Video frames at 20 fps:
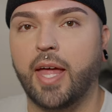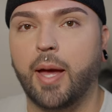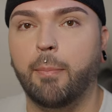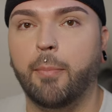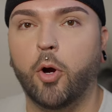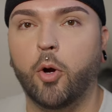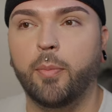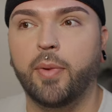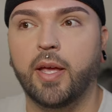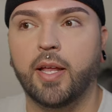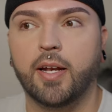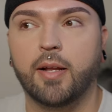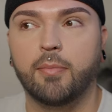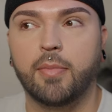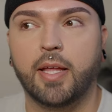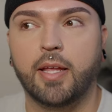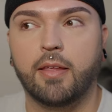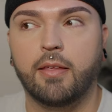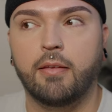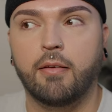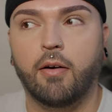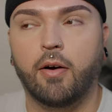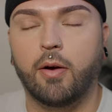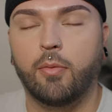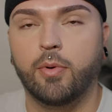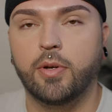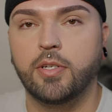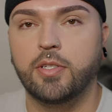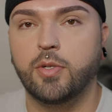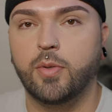that moment, and I'm like, y'all, I
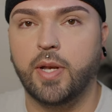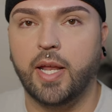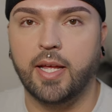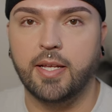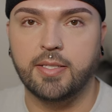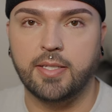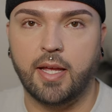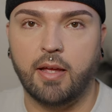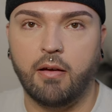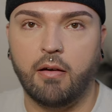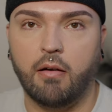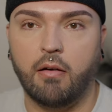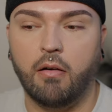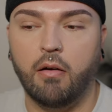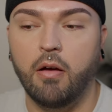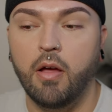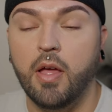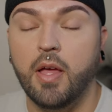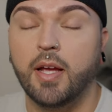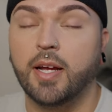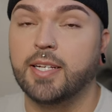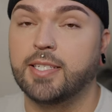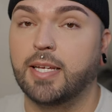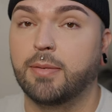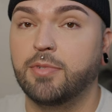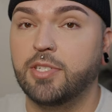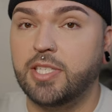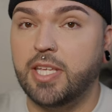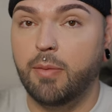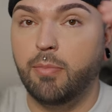want to do an anti-haul because
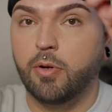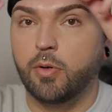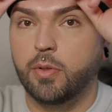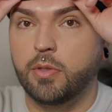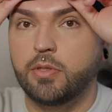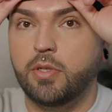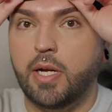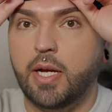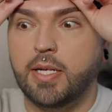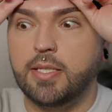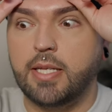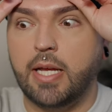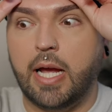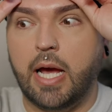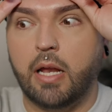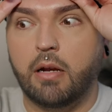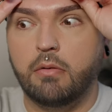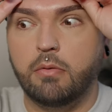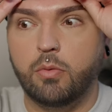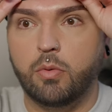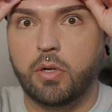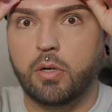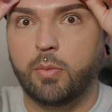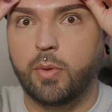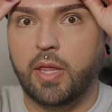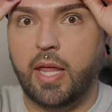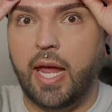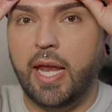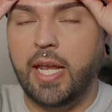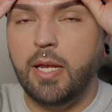I'm just keeping it real with you guys. Like I don't work
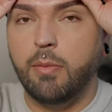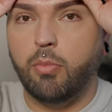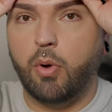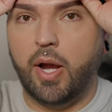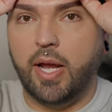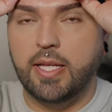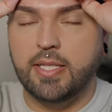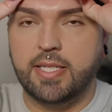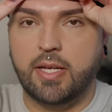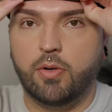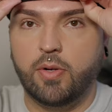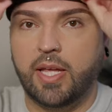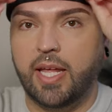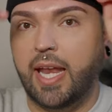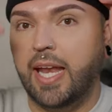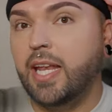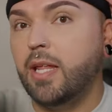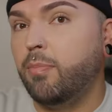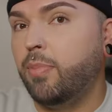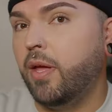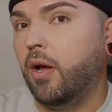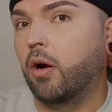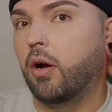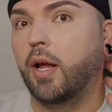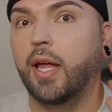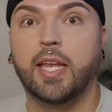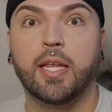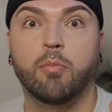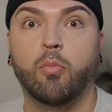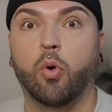with any brands. I don't get any PR
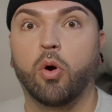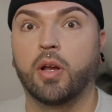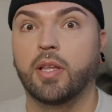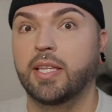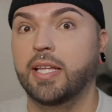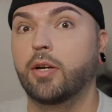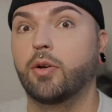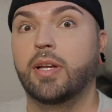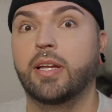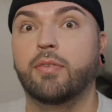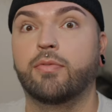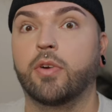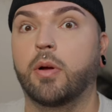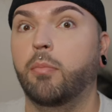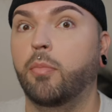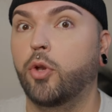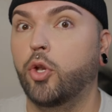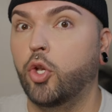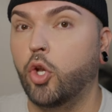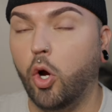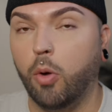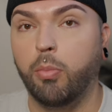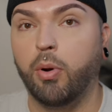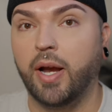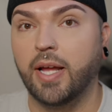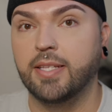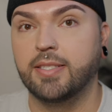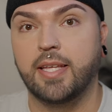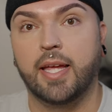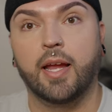anymore. Literally from no
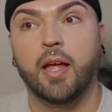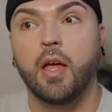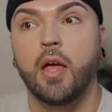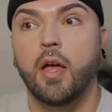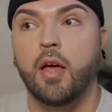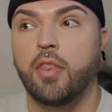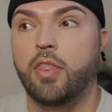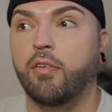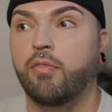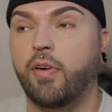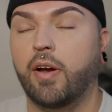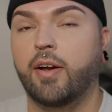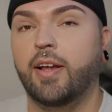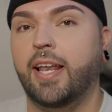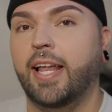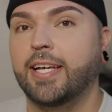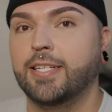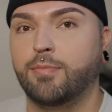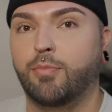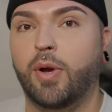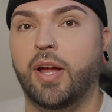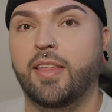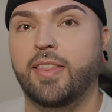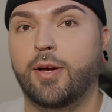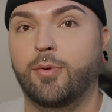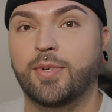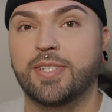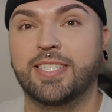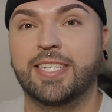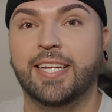brands. Like the very last brand
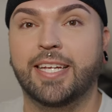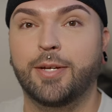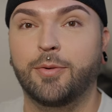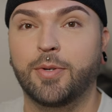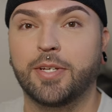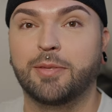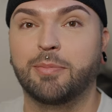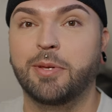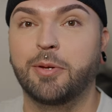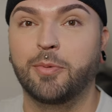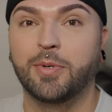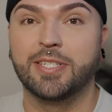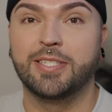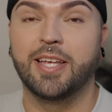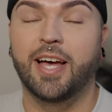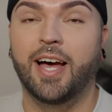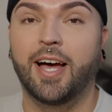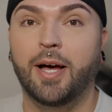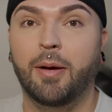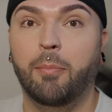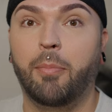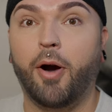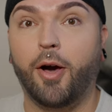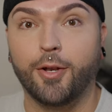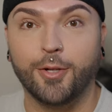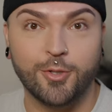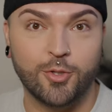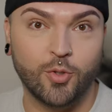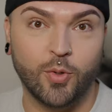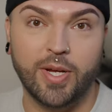that was sticking with me was uh,
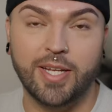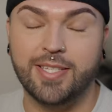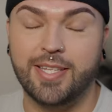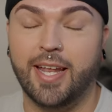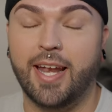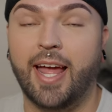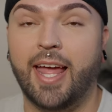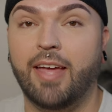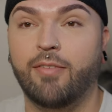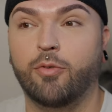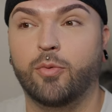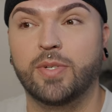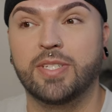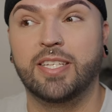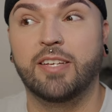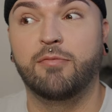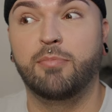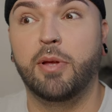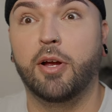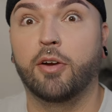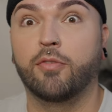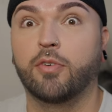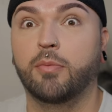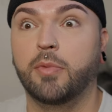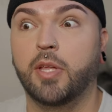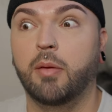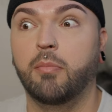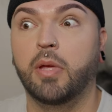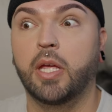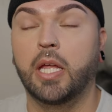Paula's Choice, and I haven't received CPR from
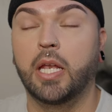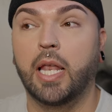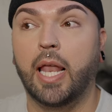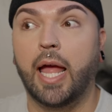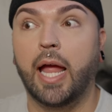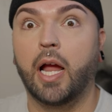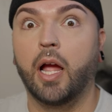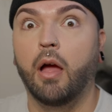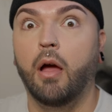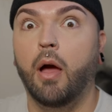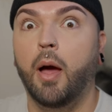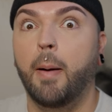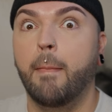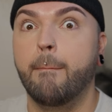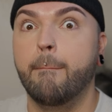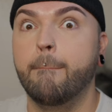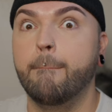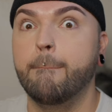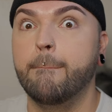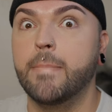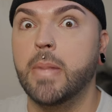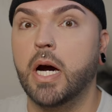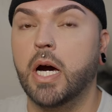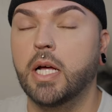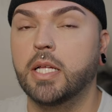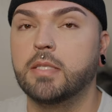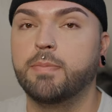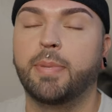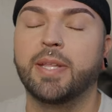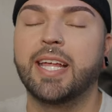them in like
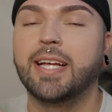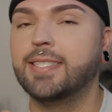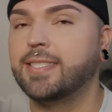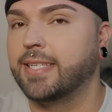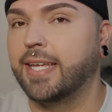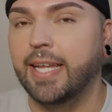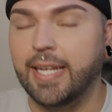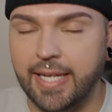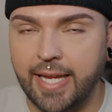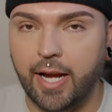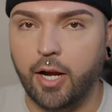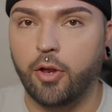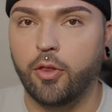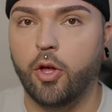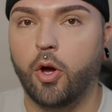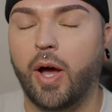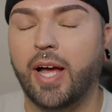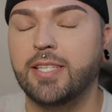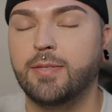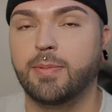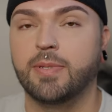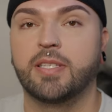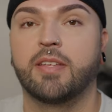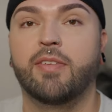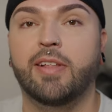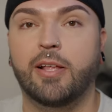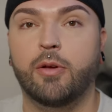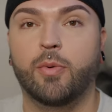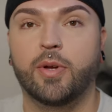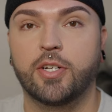months, but that's skincare though. I
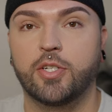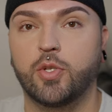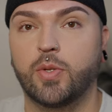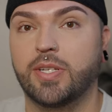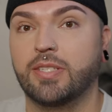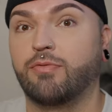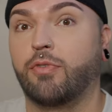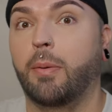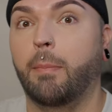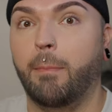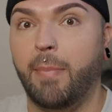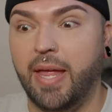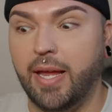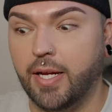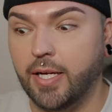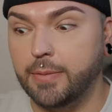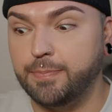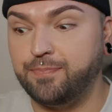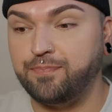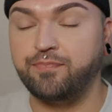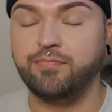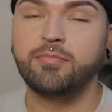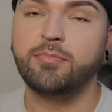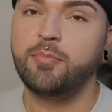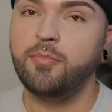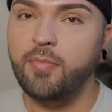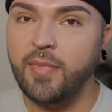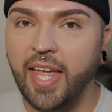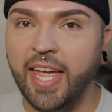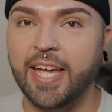specifically want to do this for makeup.
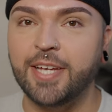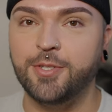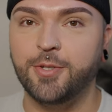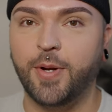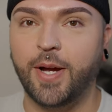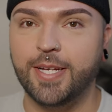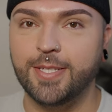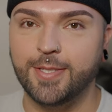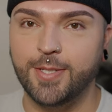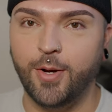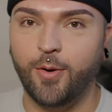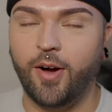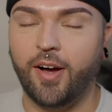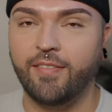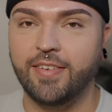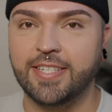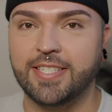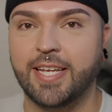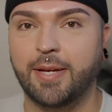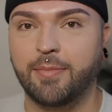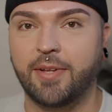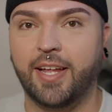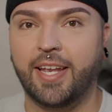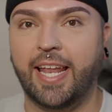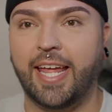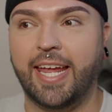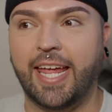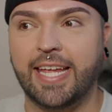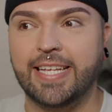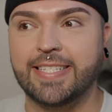As you guys know, obviously, I'm not
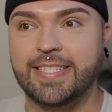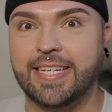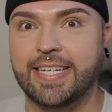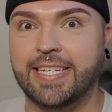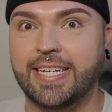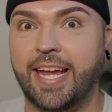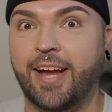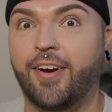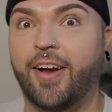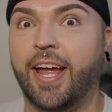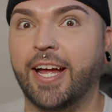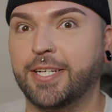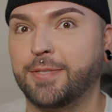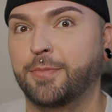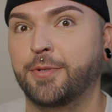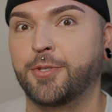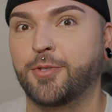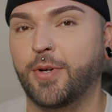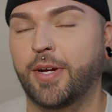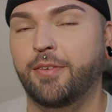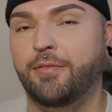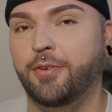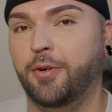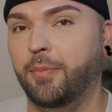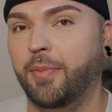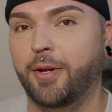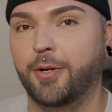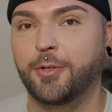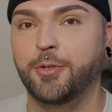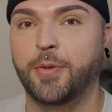like a skincare expert, so I'd feel
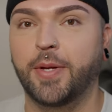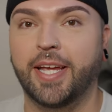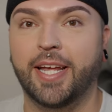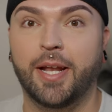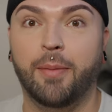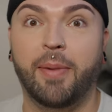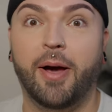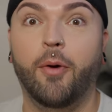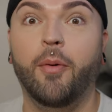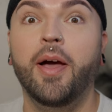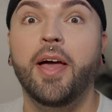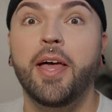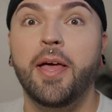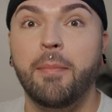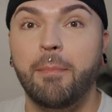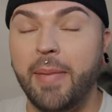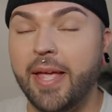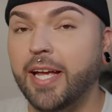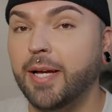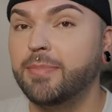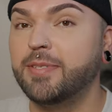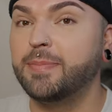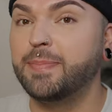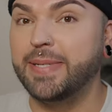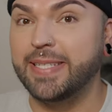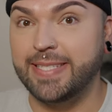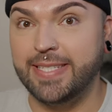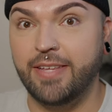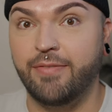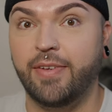better doing it about makeup
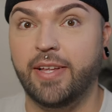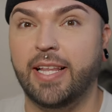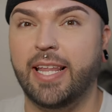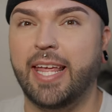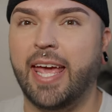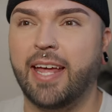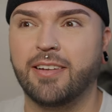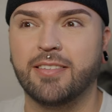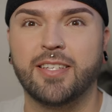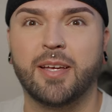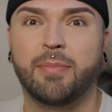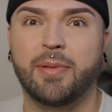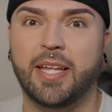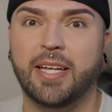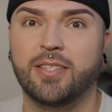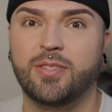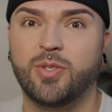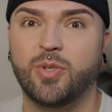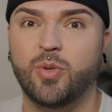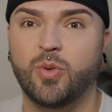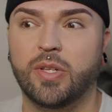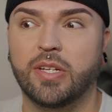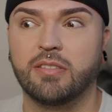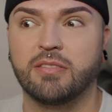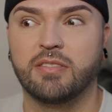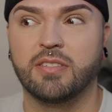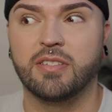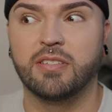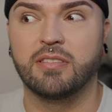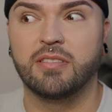specifically. And on top of that, too,
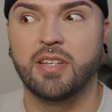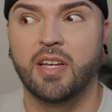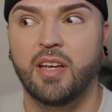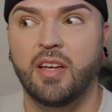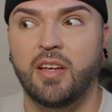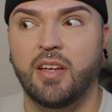there's just